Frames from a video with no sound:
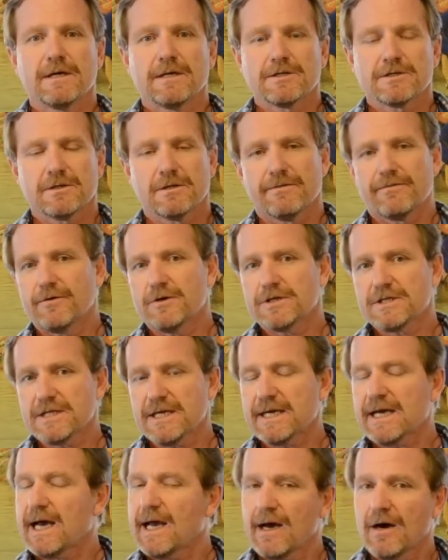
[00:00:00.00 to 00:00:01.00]
So the first
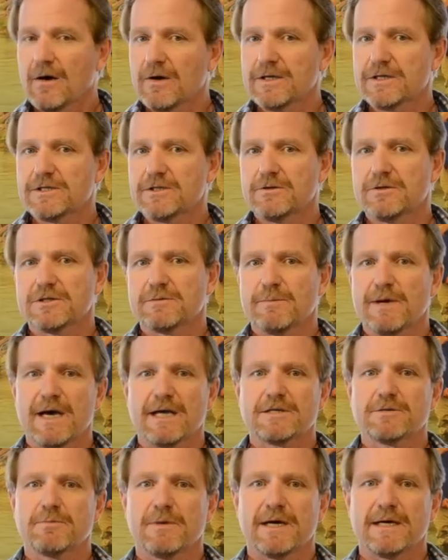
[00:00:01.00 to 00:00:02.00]
thing I always do is
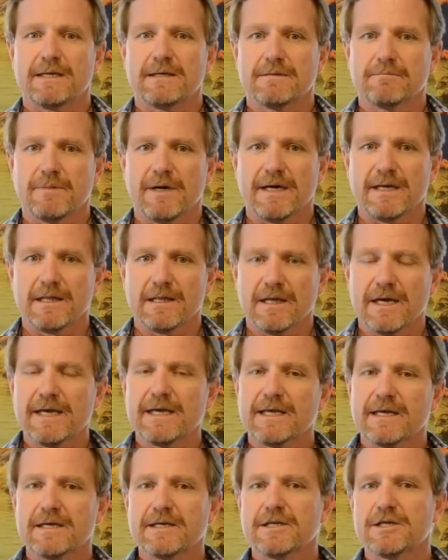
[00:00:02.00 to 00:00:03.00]
match my
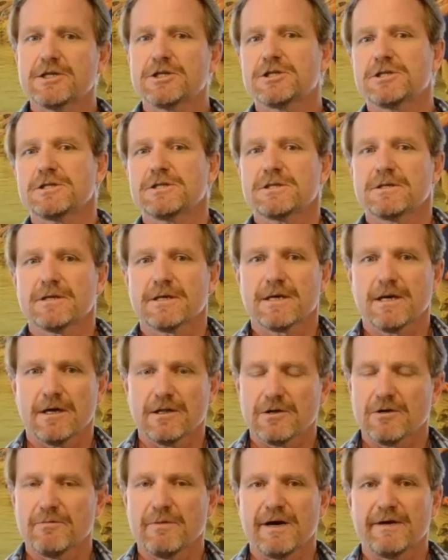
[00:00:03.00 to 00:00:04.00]
light conditions to the
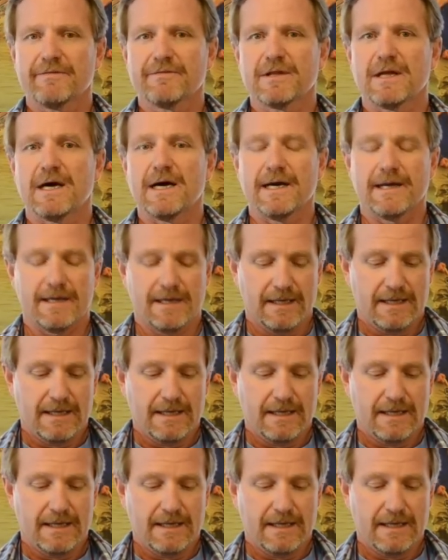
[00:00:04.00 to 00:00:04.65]
color of my fly.